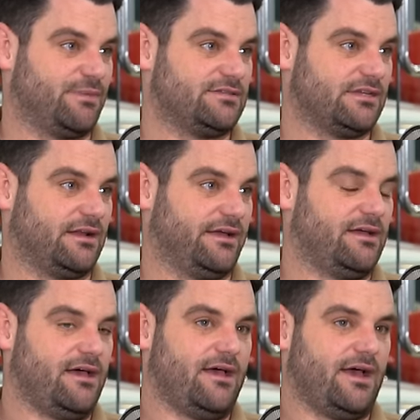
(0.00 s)
basically.
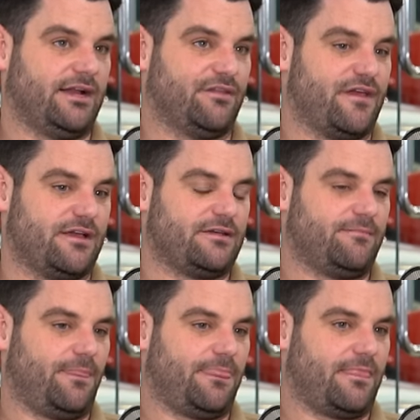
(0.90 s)
And I think,
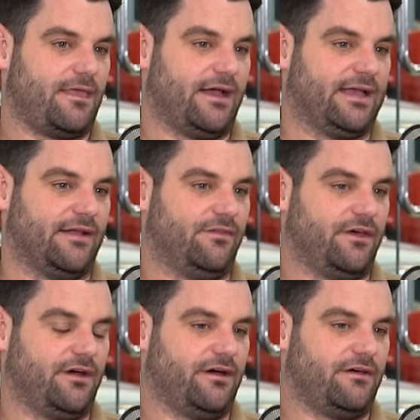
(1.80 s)
again,
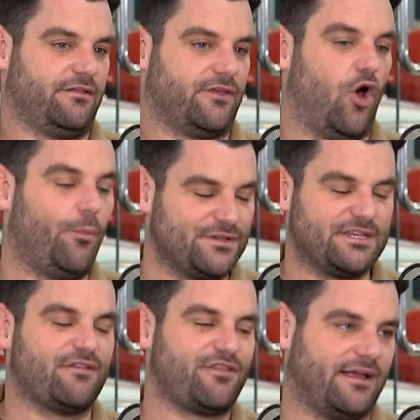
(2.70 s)
the
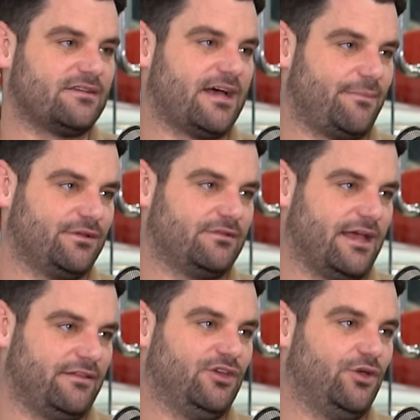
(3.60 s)
opposite things happen
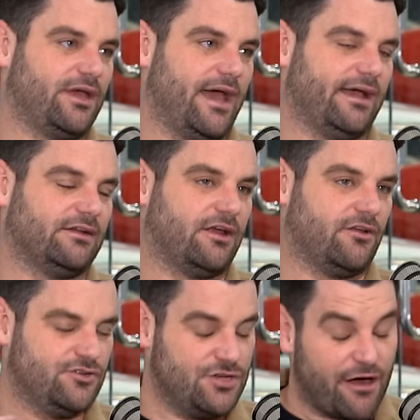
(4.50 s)
in the UK. And
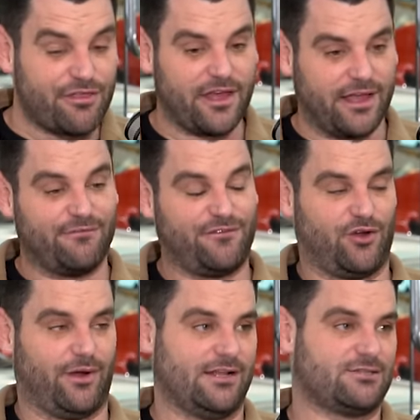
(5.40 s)
nothing
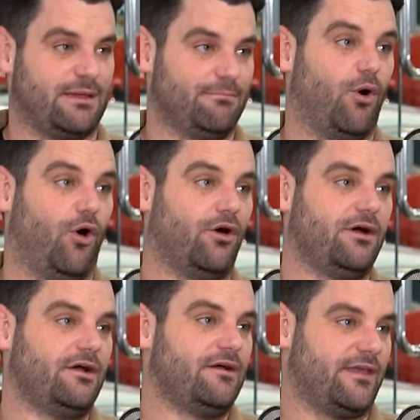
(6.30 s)
infuriates me more
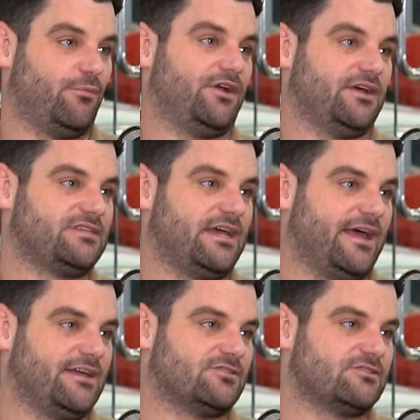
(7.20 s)
than when I see an
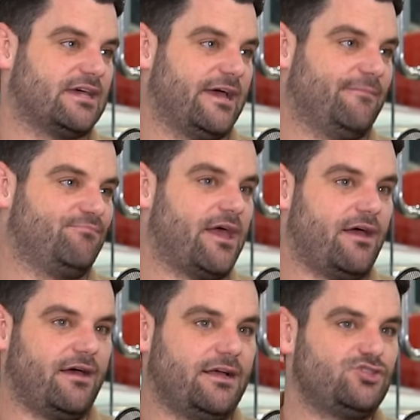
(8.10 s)
agent saying,
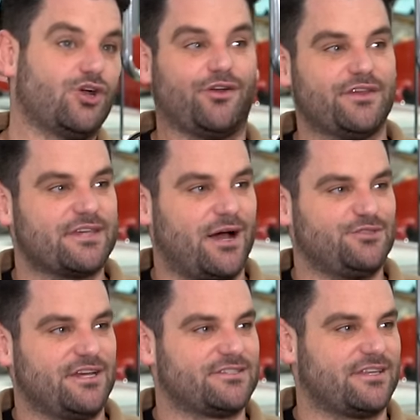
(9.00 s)
took on this
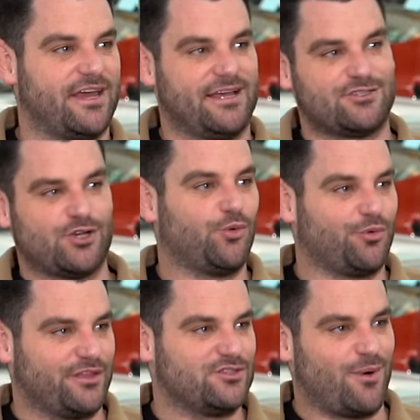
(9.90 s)
house yesterday, sold
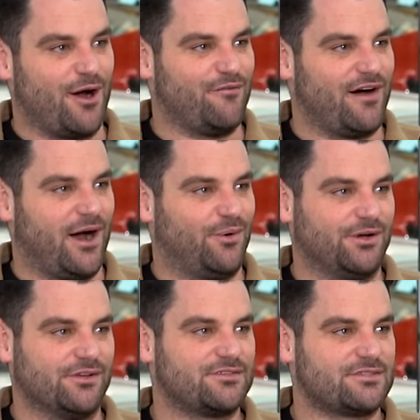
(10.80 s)
within 12
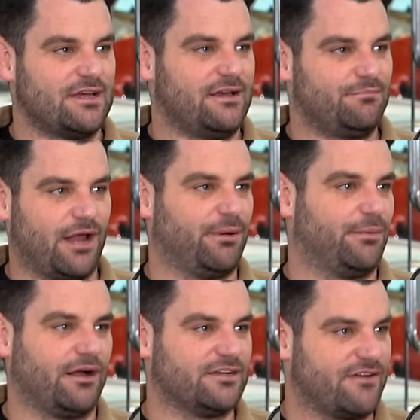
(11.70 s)
hours, blah, blah,
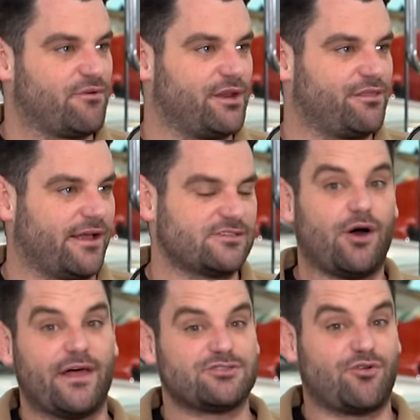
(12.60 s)
blah. Because everybody thinks,
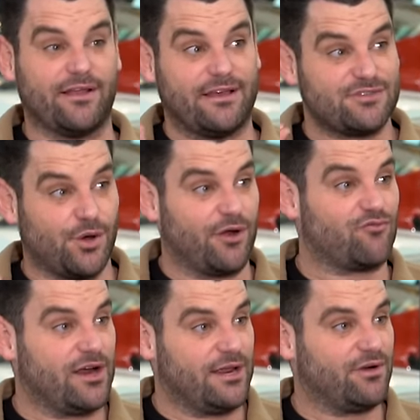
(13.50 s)
oh, that's great. They've sold it
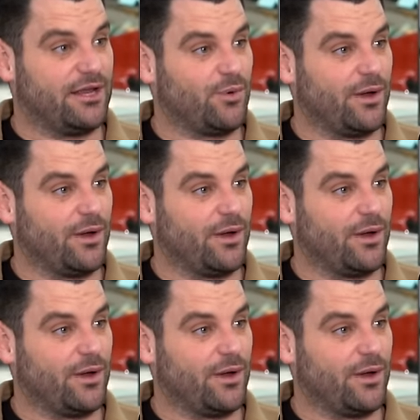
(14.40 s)
really, really